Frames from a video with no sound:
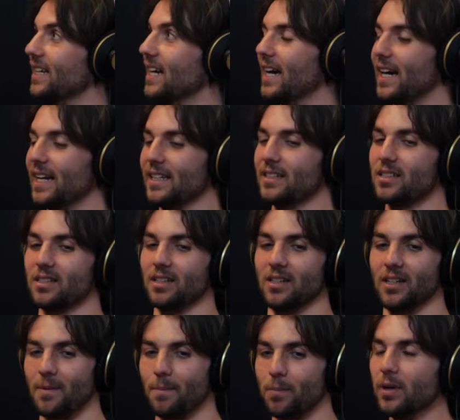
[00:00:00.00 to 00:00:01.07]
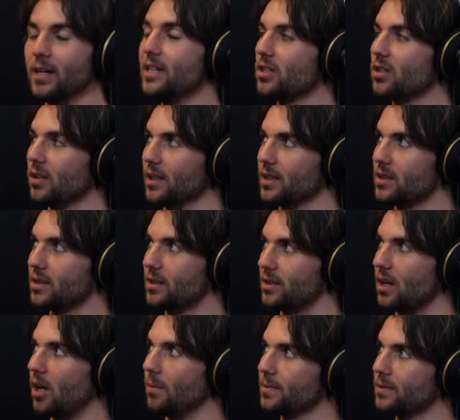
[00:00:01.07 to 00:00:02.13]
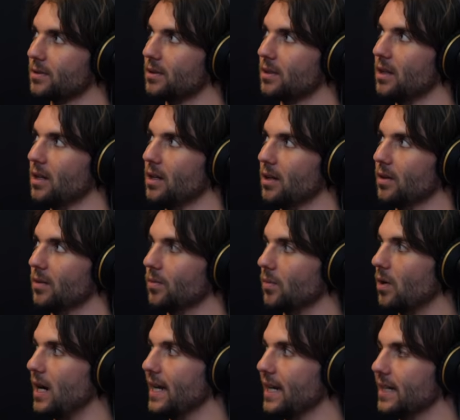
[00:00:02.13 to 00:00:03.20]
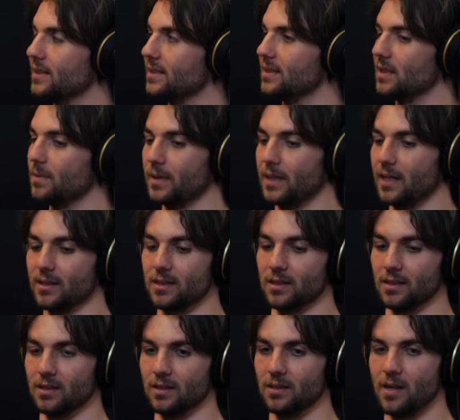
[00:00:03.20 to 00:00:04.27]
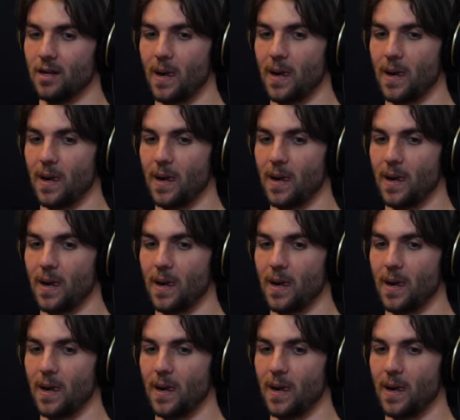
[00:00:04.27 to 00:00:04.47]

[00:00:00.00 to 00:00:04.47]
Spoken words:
Yeah, I'm pretty sure it stops right as he's about to.